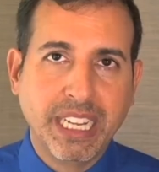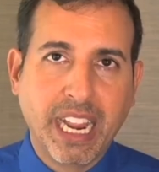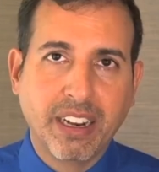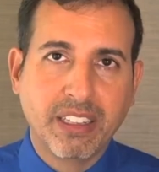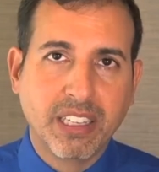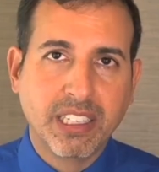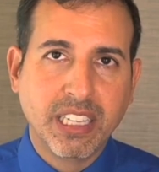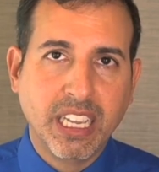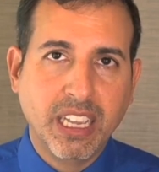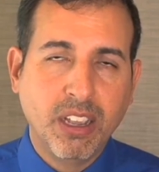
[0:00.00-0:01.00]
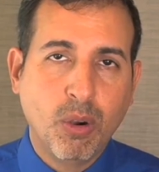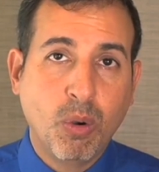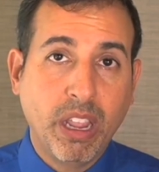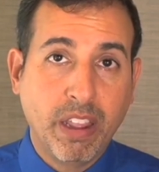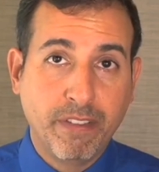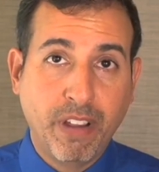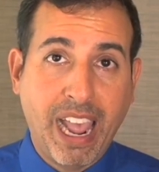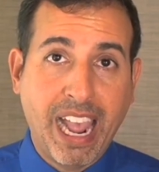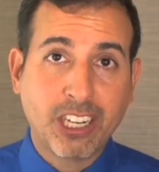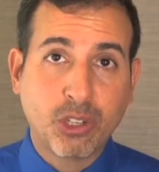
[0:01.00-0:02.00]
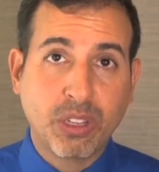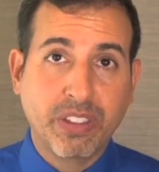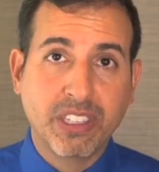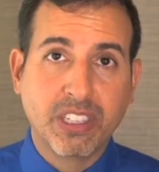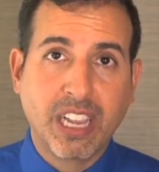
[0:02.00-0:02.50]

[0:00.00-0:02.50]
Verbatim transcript: data to see if actually this is